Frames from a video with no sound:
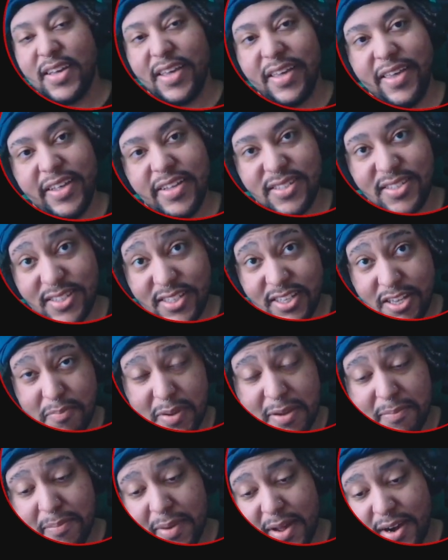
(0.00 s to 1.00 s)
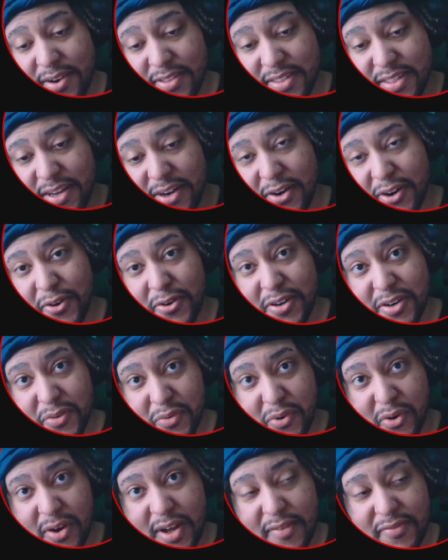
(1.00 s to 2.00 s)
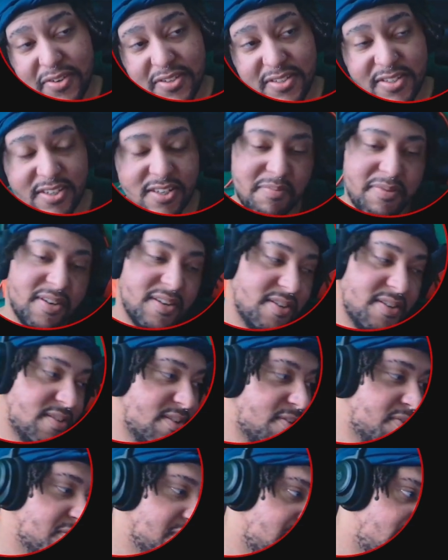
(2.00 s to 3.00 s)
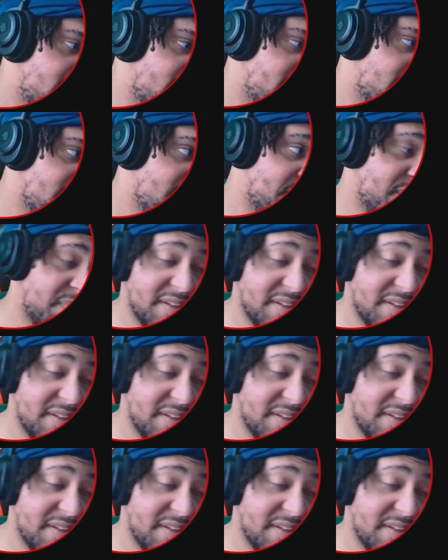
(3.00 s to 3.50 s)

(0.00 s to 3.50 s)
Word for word: He is sleeping better than the owner will ever sleep in his whole life.